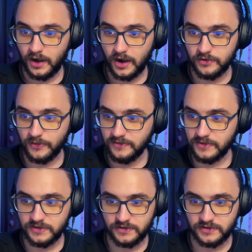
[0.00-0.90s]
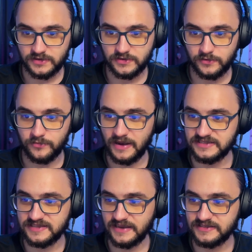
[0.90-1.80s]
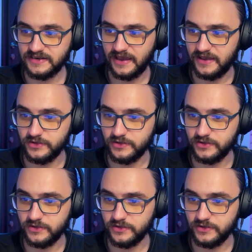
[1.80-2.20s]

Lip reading: With one of my snacks in hand,